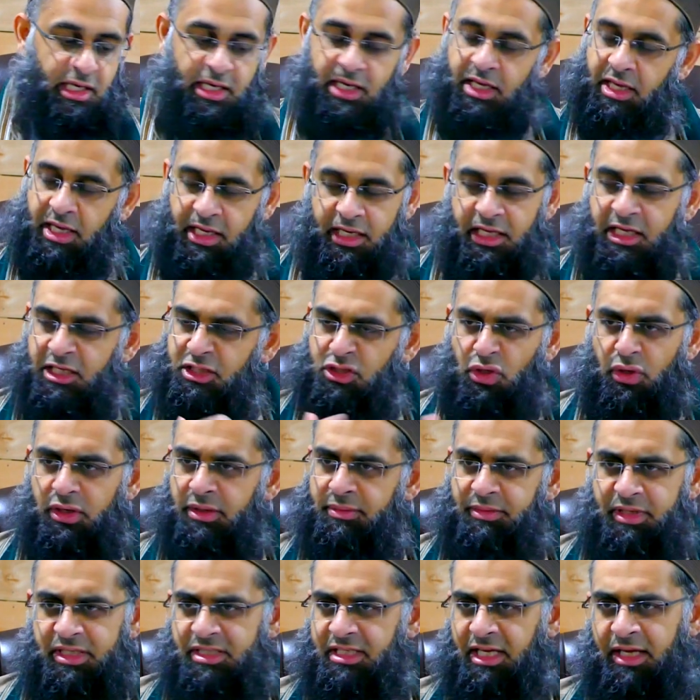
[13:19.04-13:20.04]
And he told
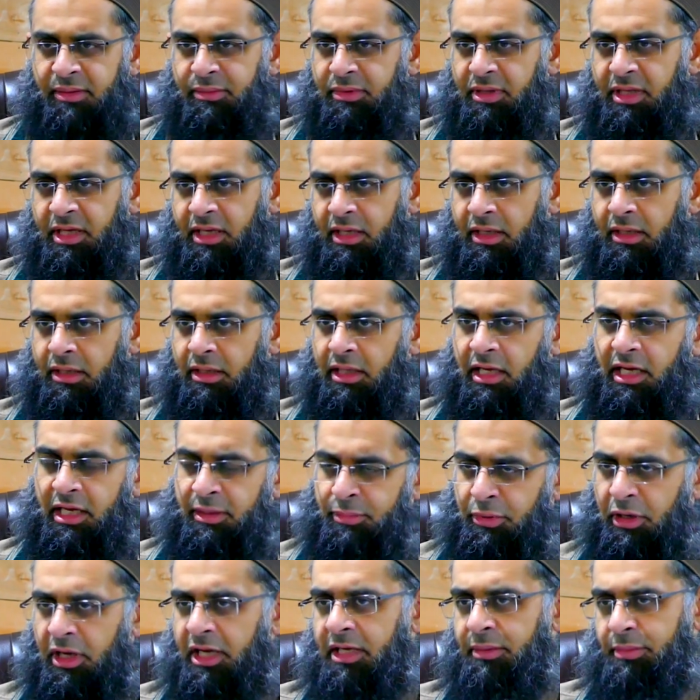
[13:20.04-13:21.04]
him the same thing, that
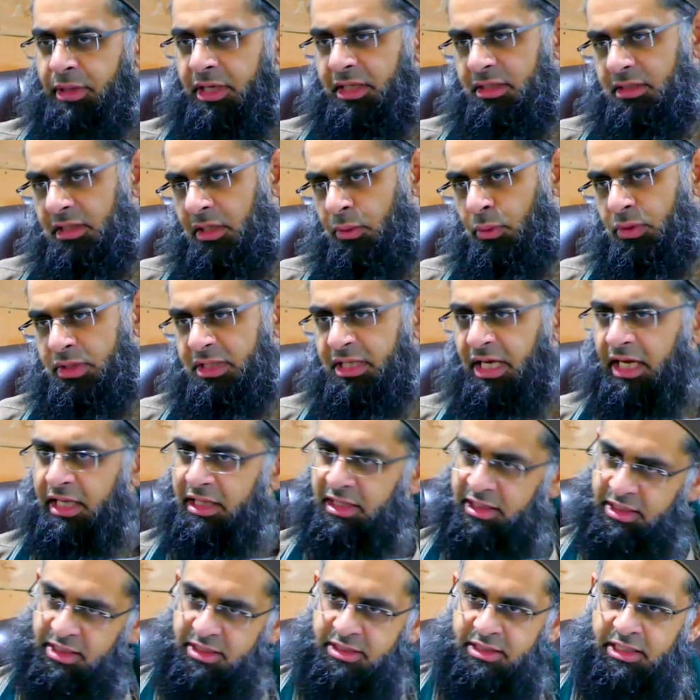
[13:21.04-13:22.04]
Ibrahim alayhi salam was
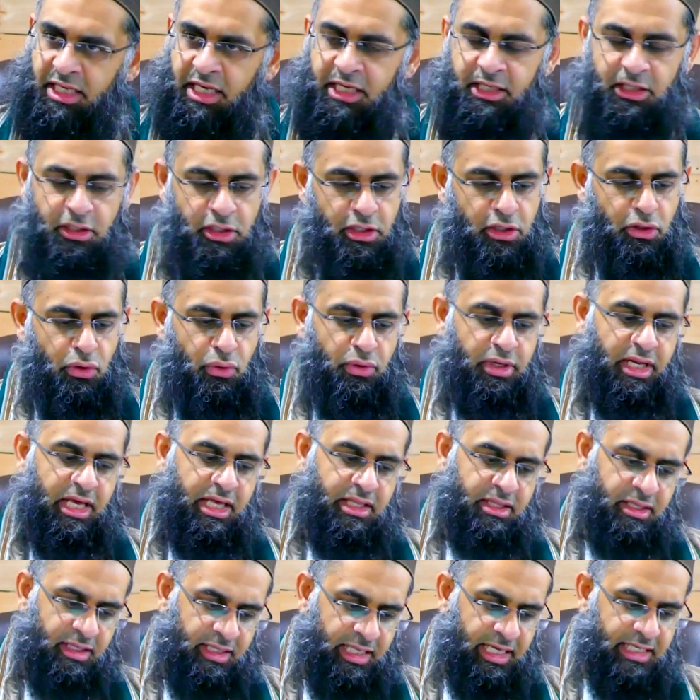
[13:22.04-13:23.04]
neither this side or
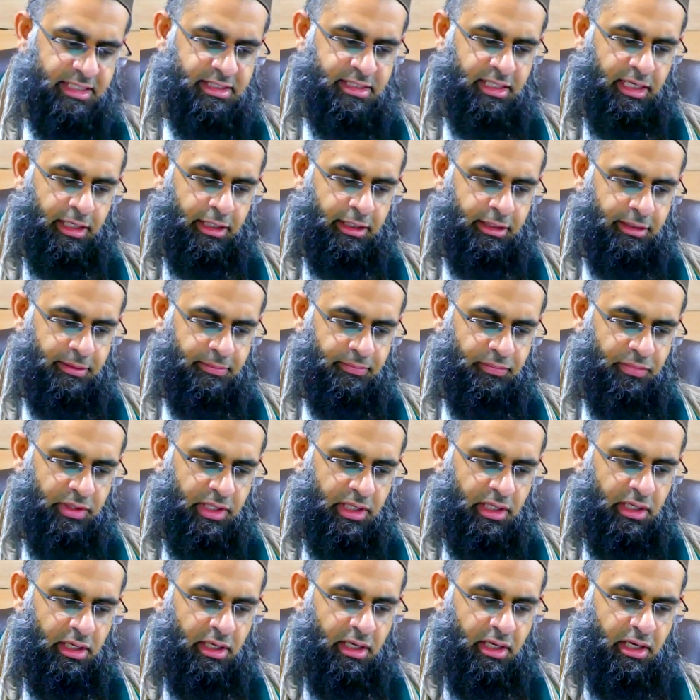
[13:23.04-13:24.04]
neither that side.
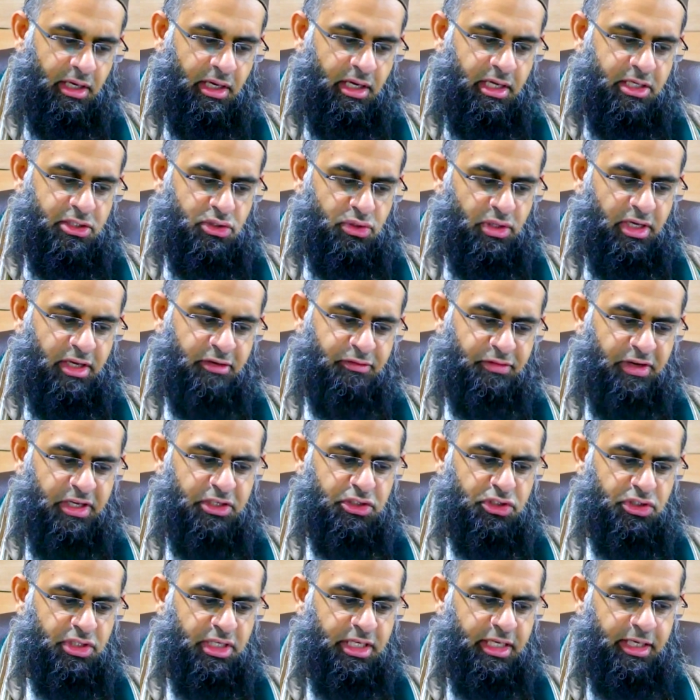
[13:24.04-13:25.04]
So
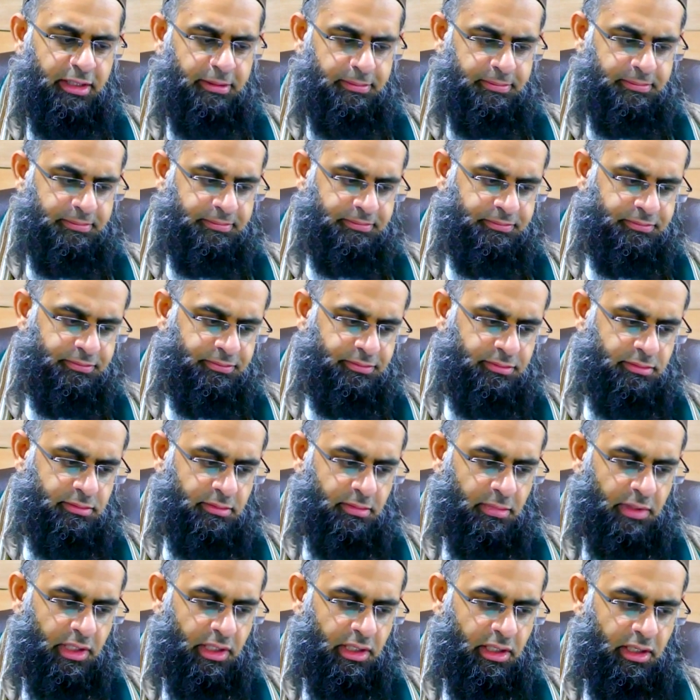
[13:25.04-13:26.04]
eventually,
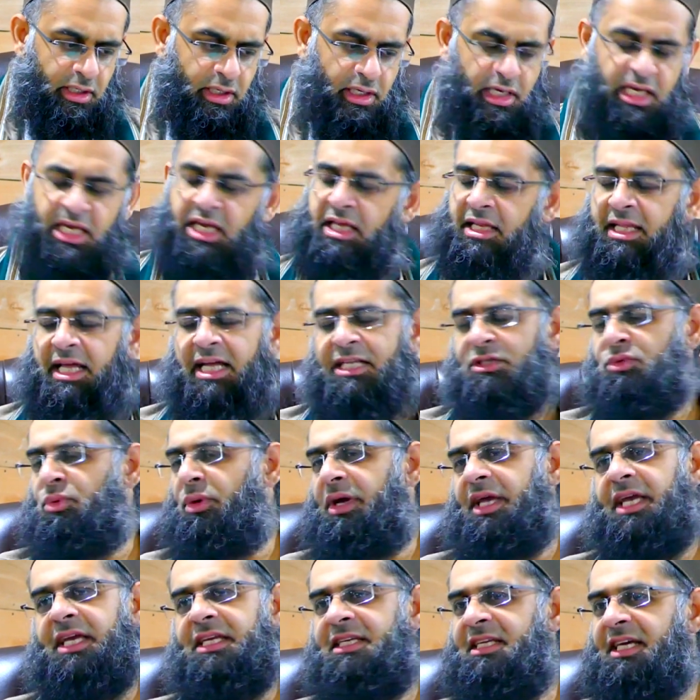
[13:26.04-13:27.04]
that's what
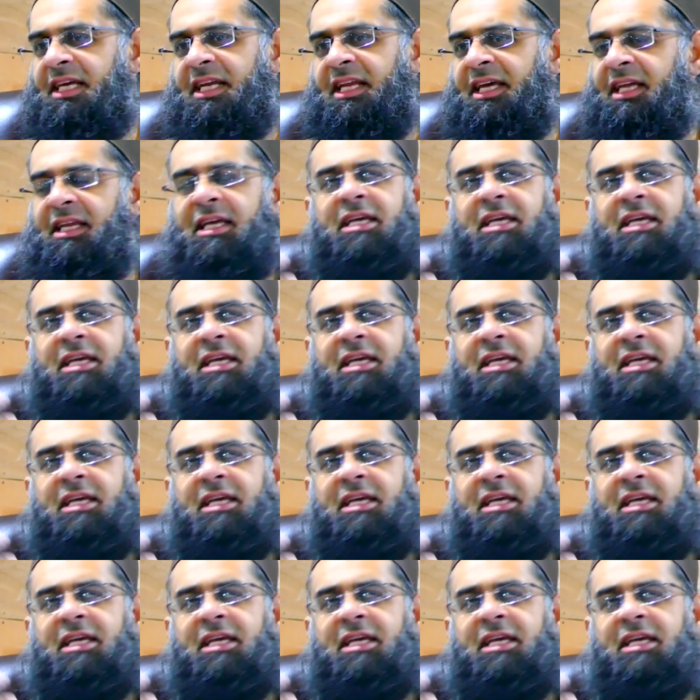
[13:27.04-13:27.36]
he declared.